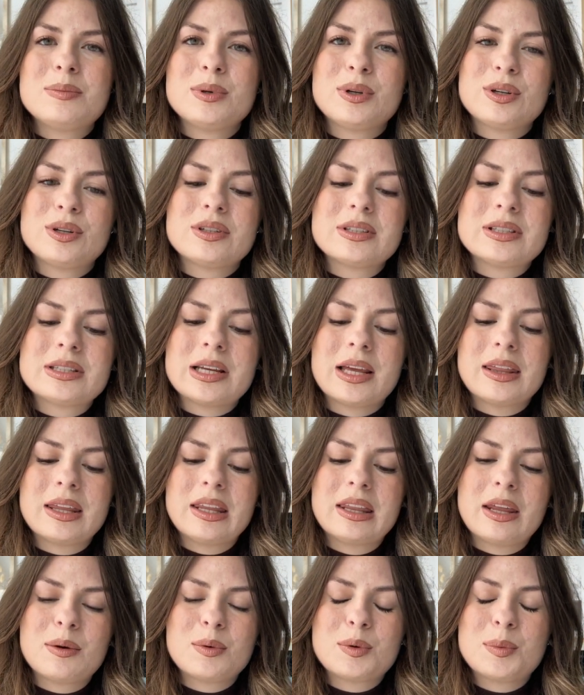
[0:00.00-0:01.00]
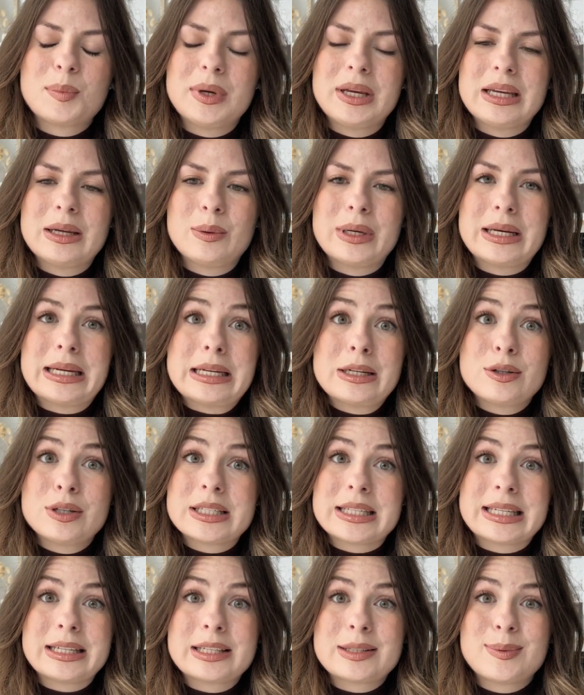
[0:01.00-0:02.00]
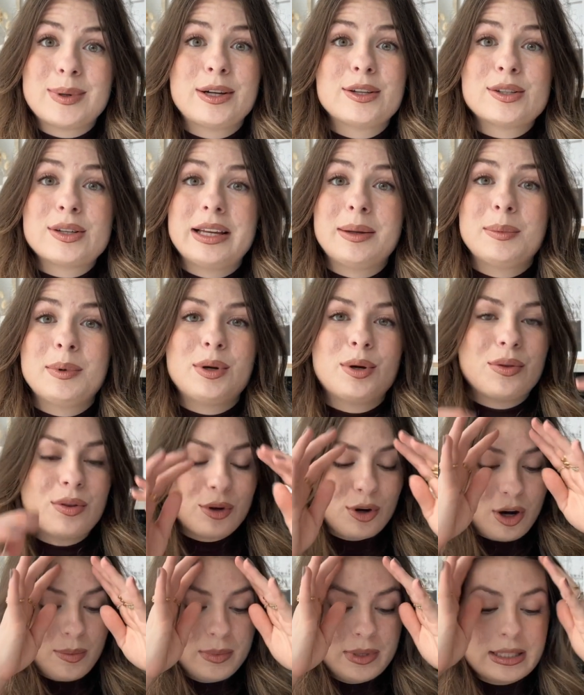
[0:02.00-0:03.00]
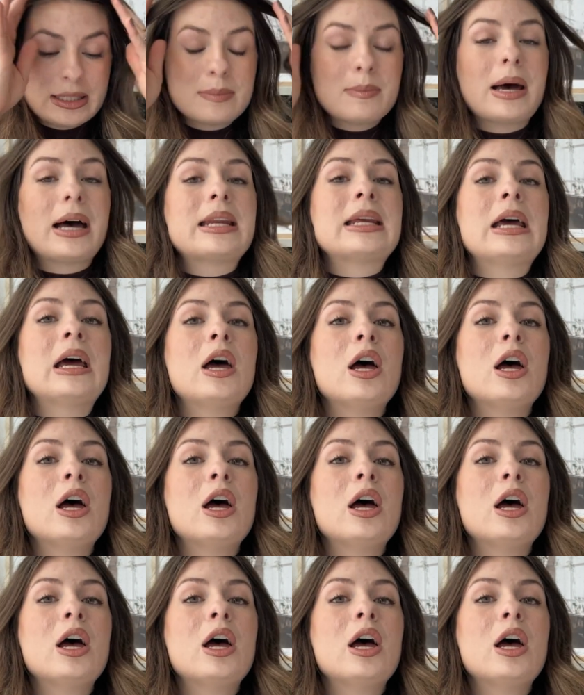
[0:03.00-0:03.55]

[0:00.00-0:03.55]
because I think that would be quite interesting as well, so let me know in the comments. But